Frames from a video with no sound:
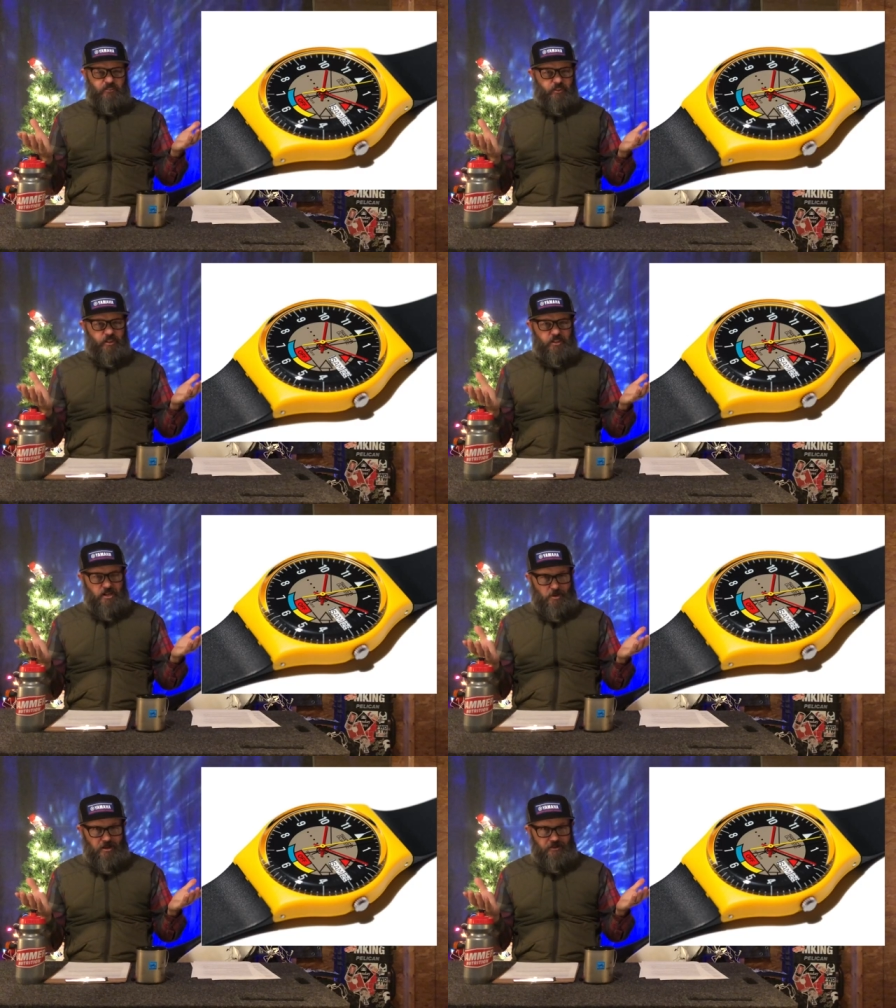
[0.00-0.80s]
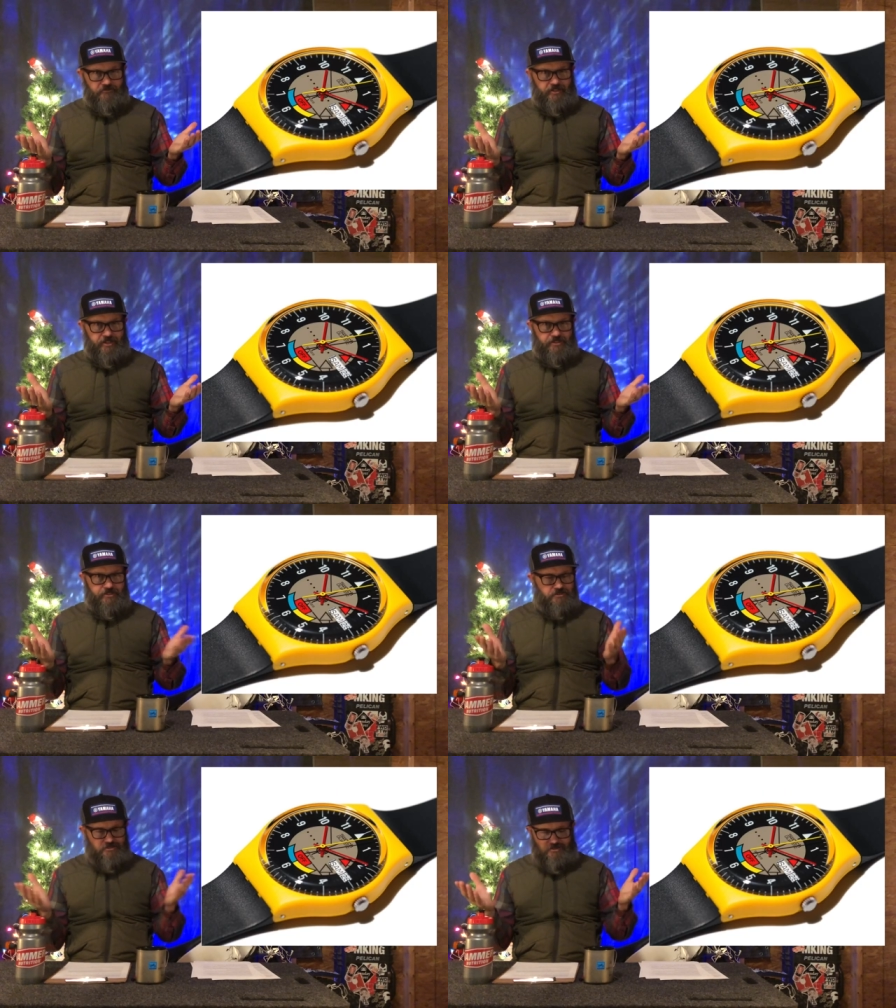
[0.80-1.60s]
If you're a Yamaha fan,
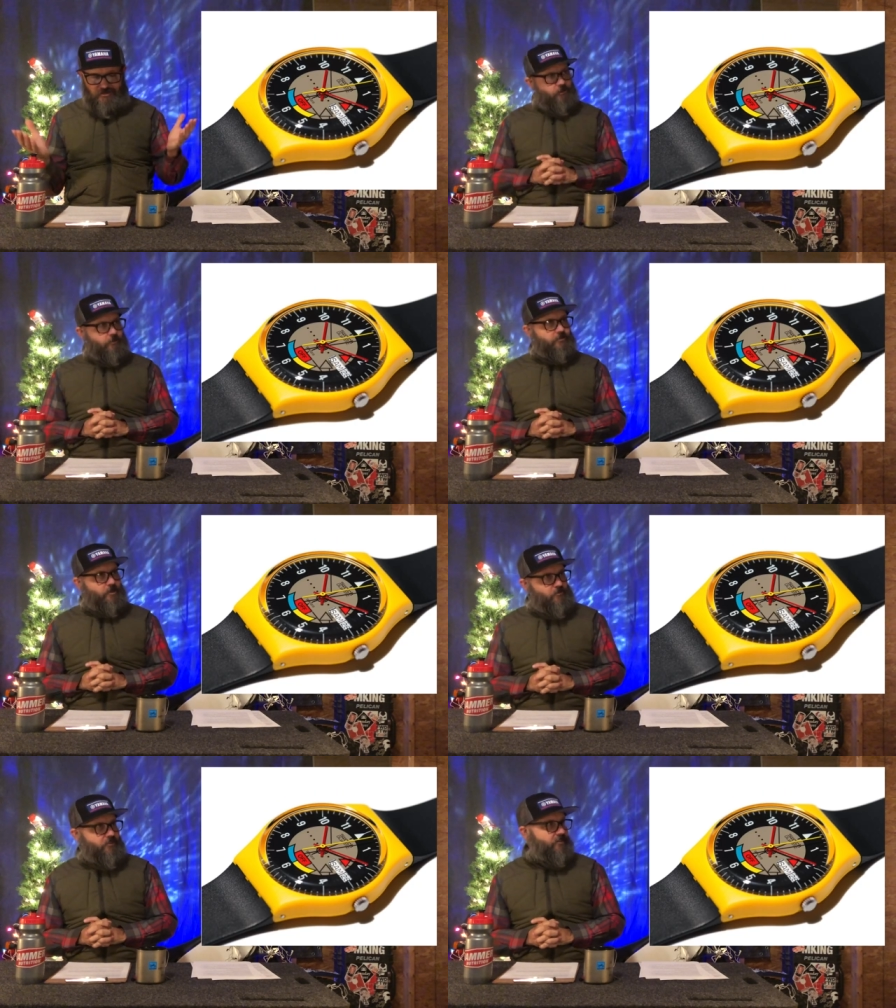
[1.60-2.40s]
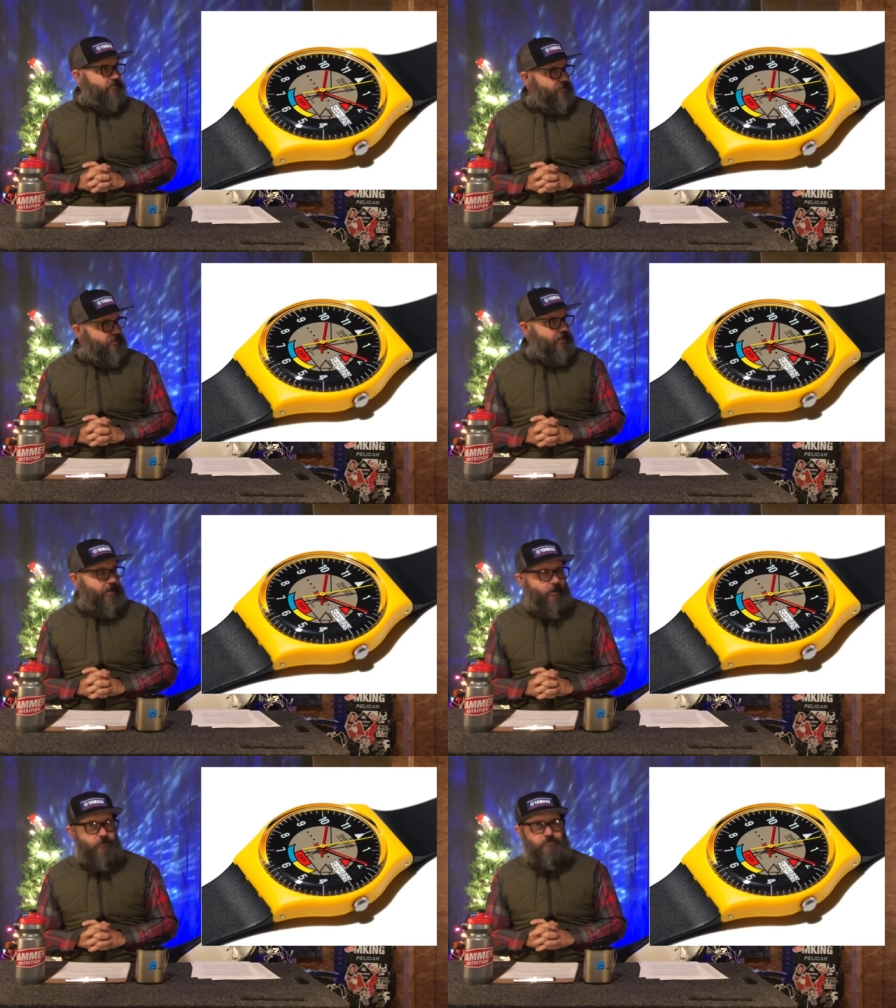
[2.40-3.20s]
here's just a little something to seek
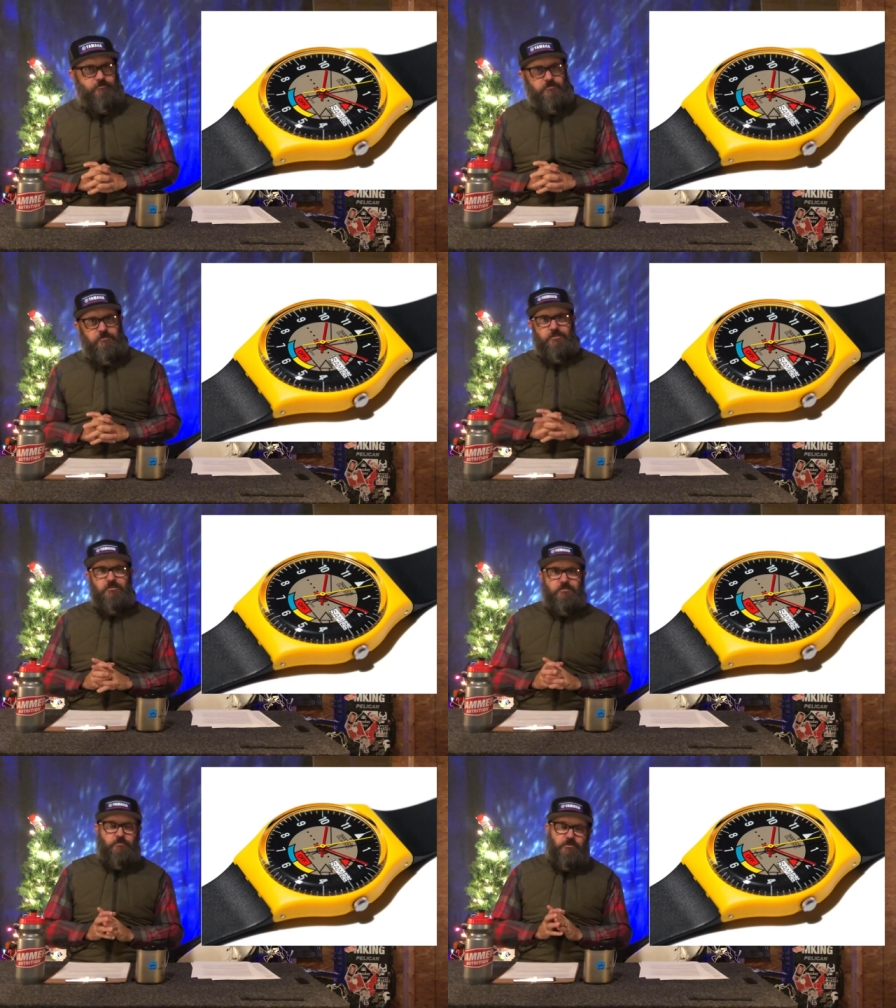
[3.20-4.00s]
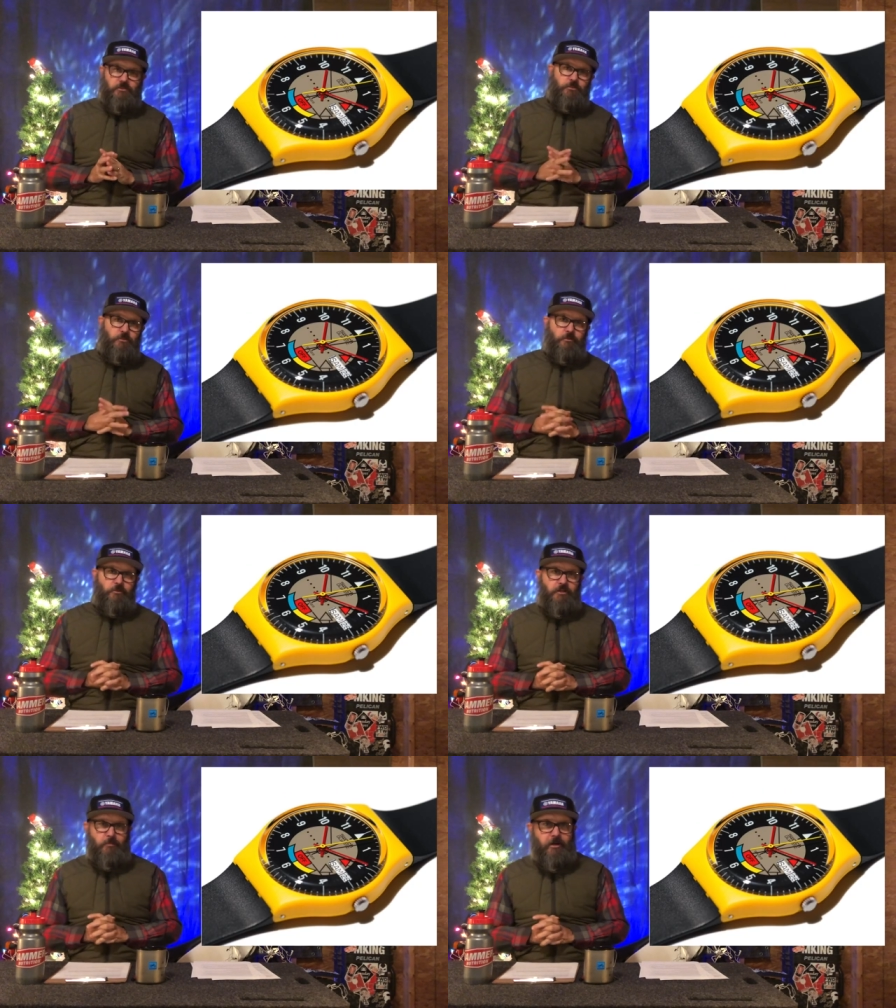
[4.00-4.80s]
out, just to show your
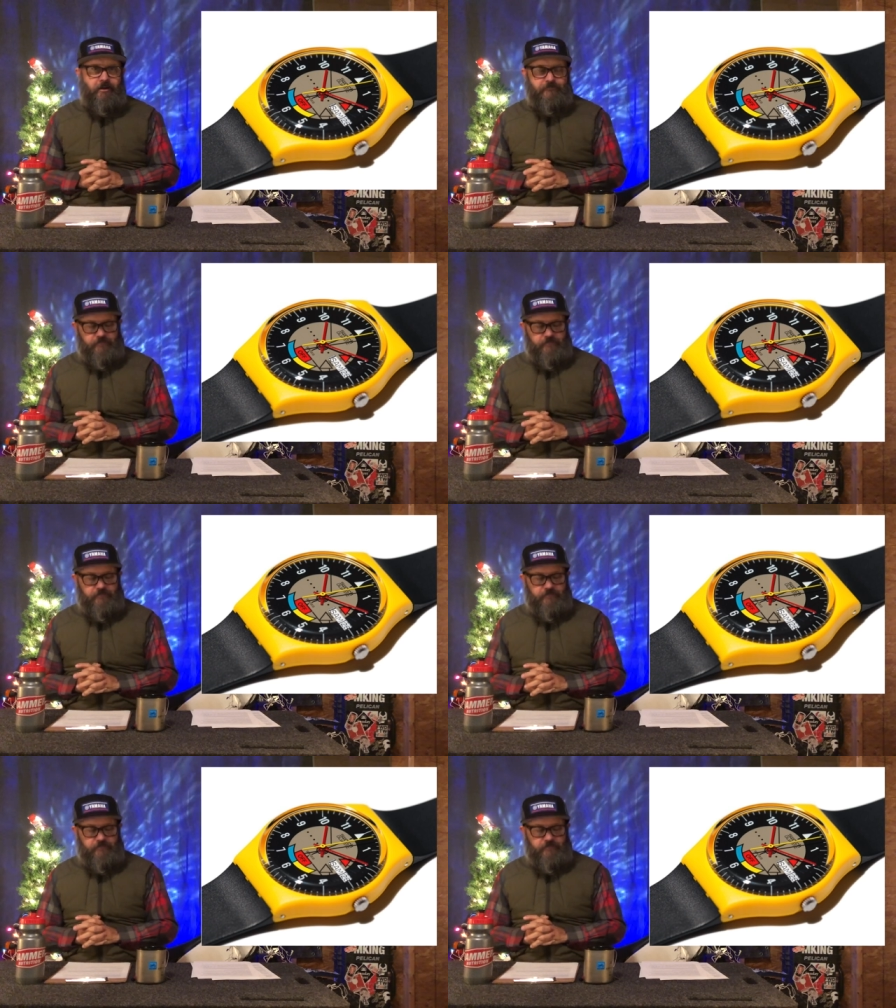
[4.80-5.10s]
Yamaha